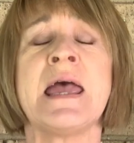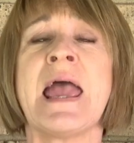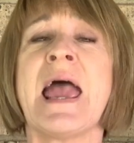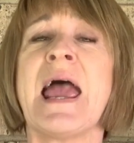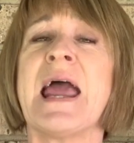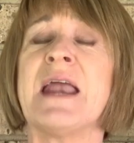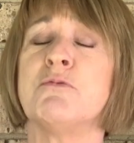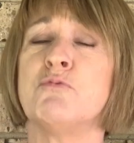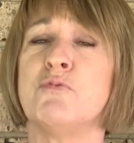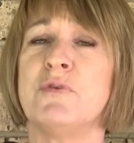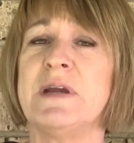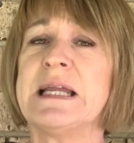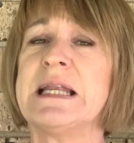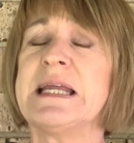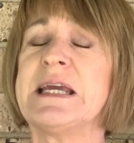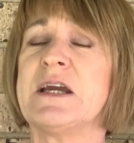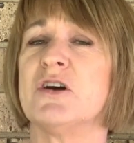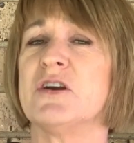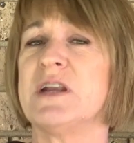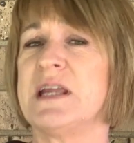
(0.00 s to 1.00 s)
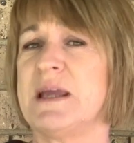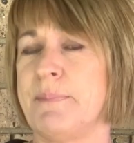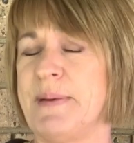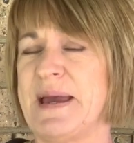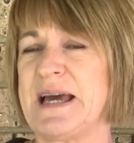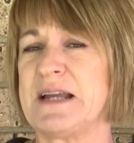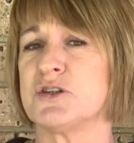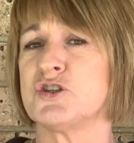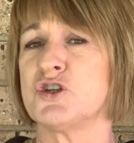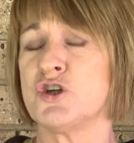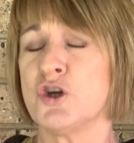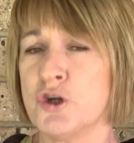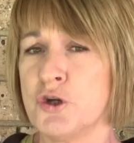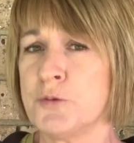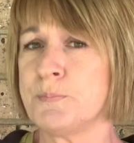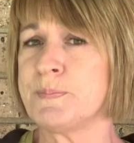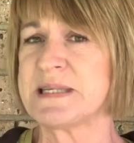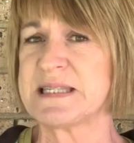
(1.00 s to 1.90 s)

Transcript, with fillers: And really only about 2%